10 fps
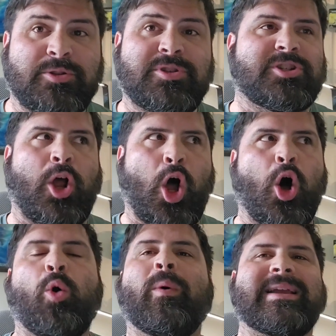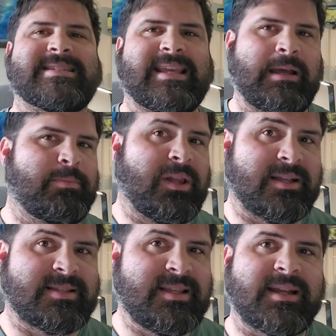You just always get
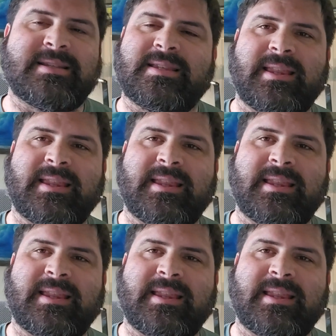+6